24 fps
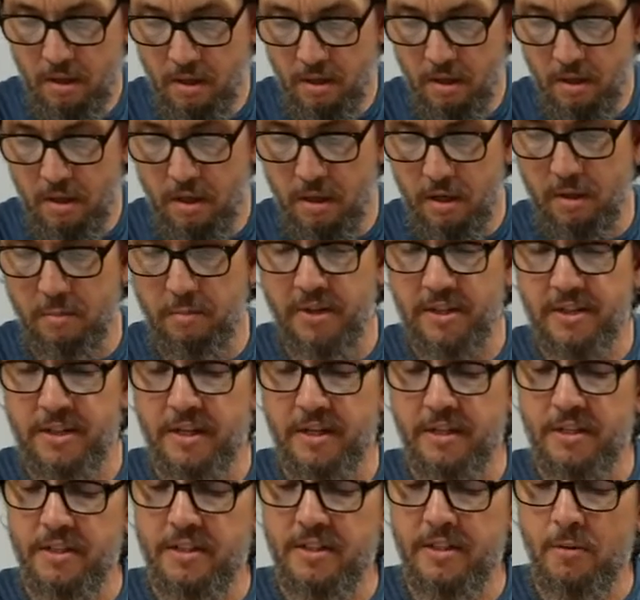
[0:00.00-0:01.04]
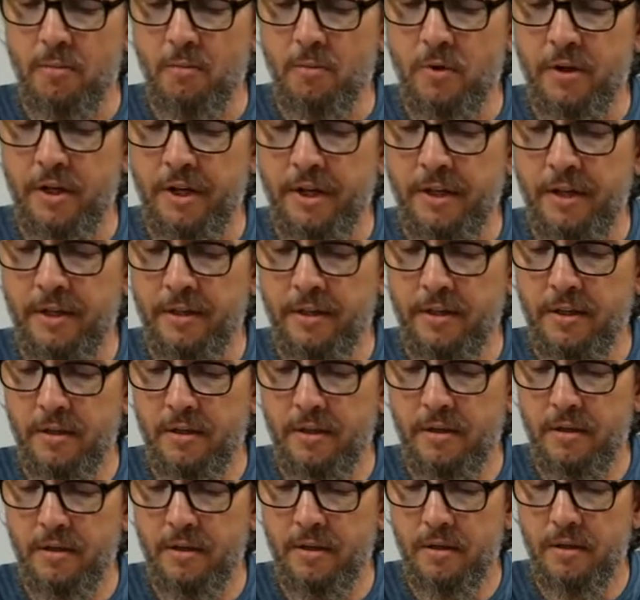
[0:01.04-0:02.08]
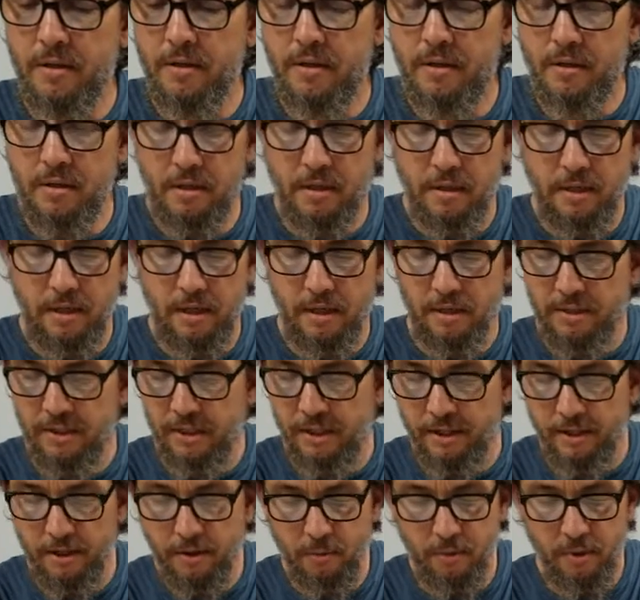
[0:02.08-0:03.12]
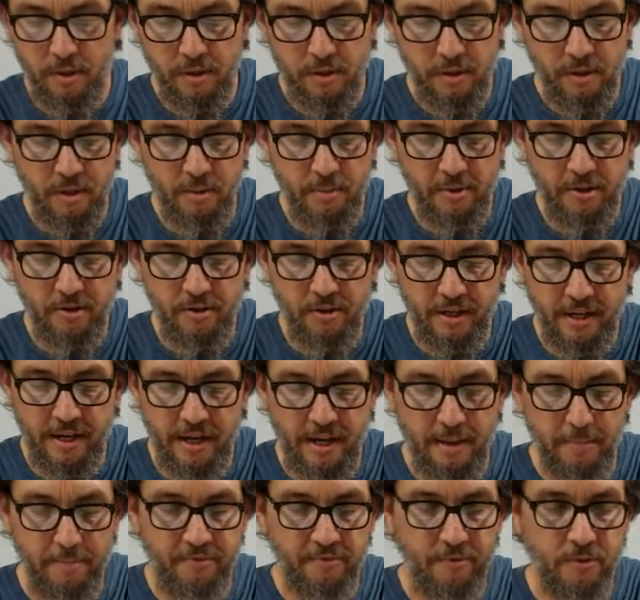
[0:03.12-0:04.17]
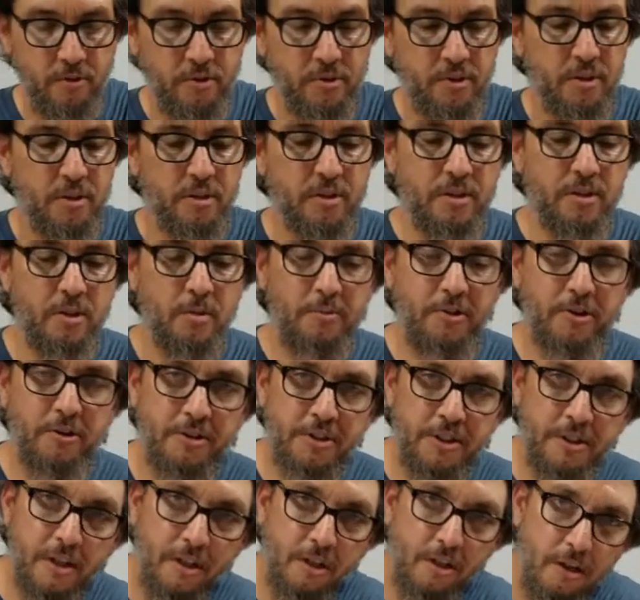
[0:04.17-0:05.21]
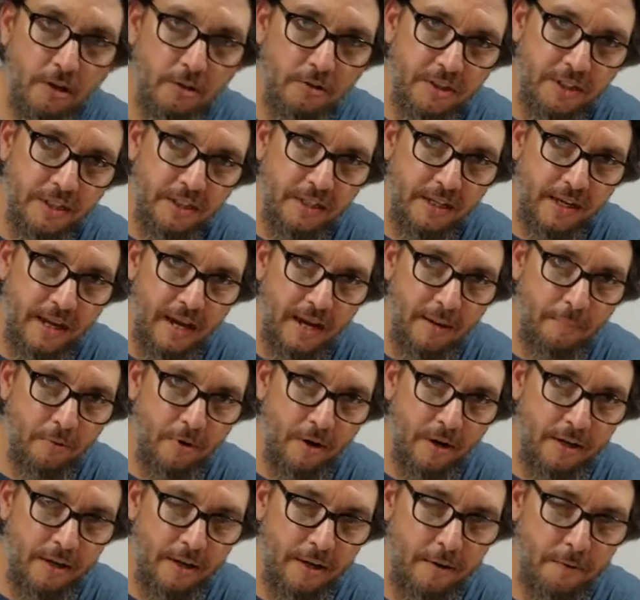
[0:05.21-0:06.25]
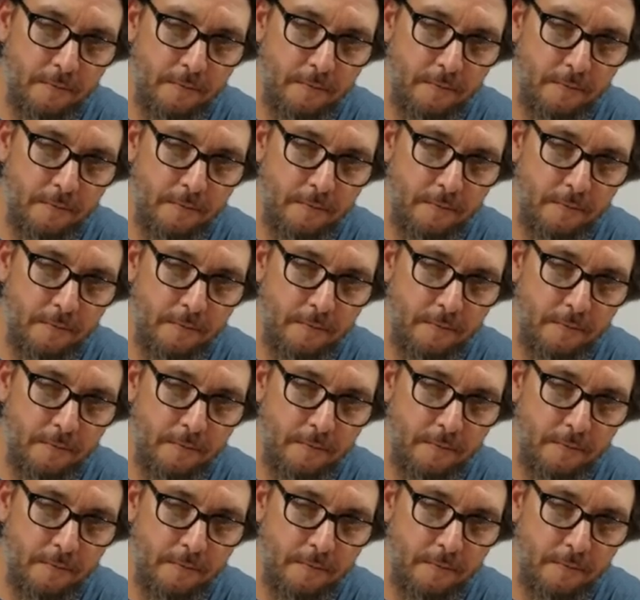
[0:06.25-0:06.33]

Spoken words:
I'm going to take this on one end. Actually, you know what? Let me do the cap first. So I'm using the close-end cap right now.